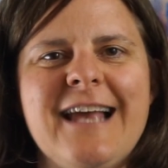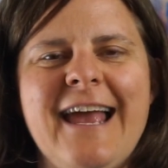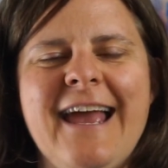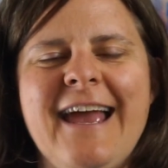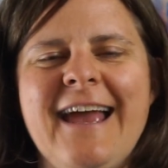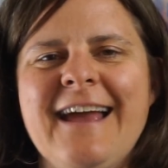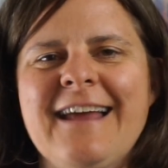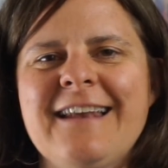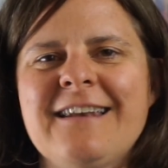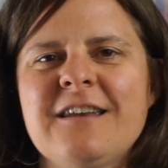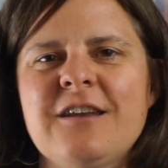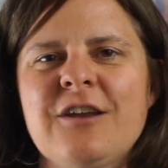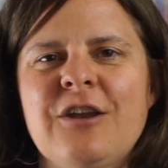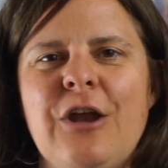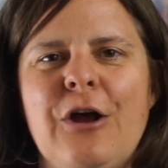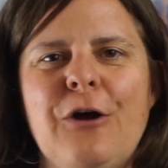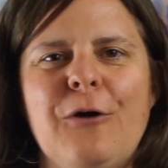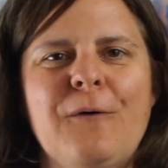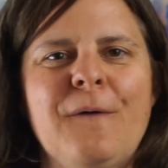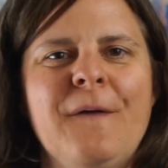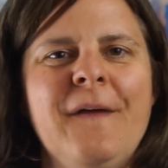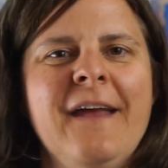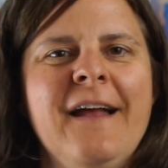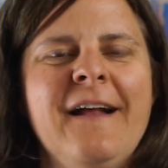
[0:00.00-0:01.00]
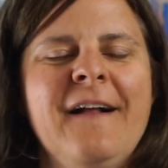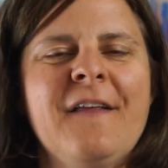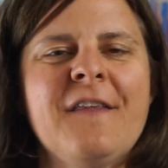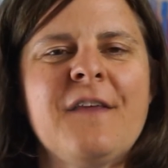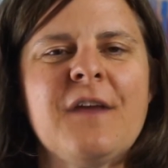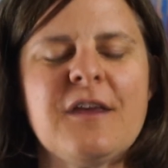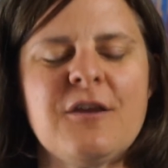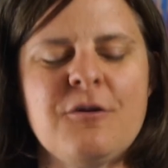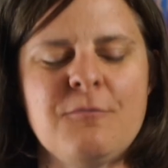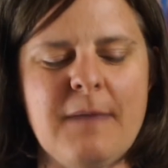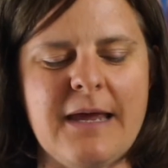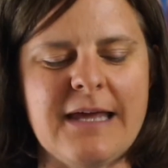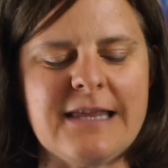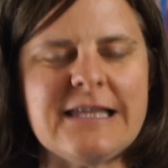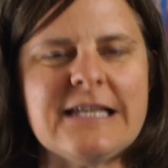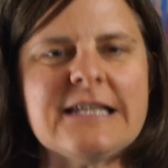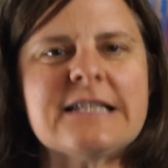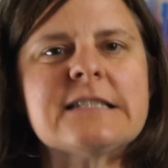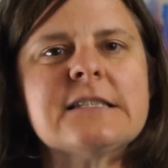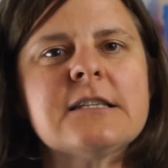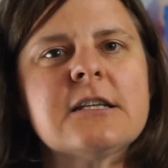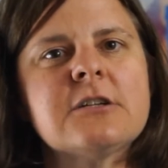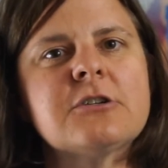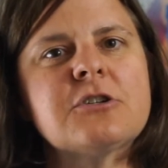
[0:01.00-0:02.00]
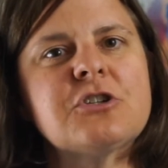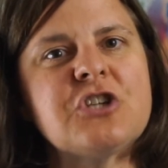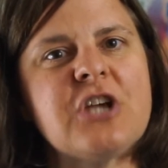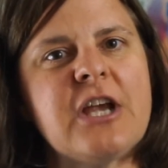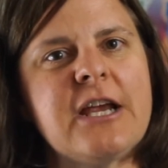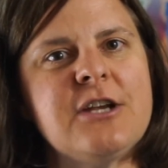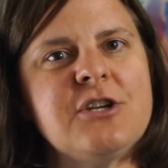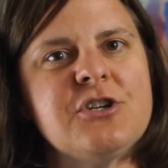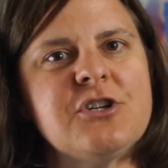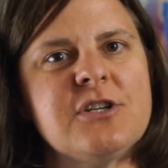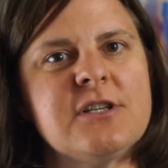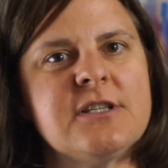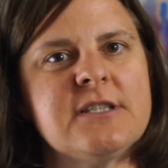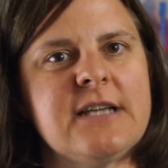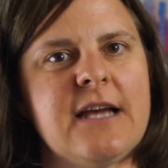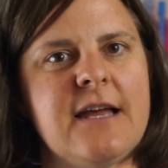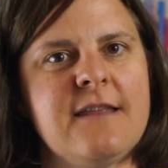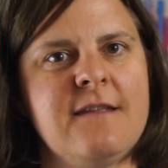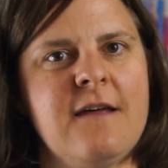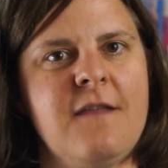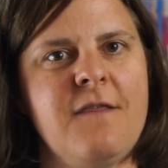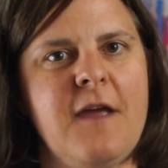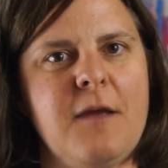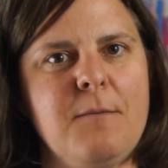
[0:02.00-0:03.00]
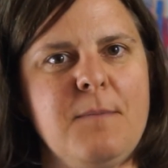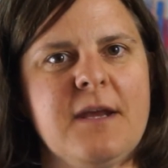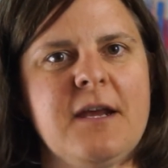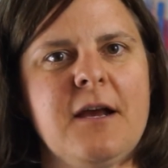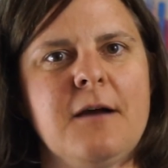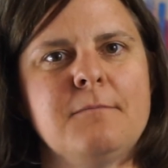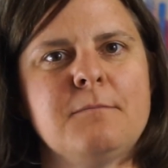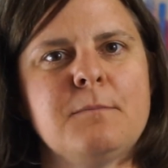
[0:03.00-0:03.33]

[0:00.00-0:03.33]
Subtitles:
And you make these little changes and then they become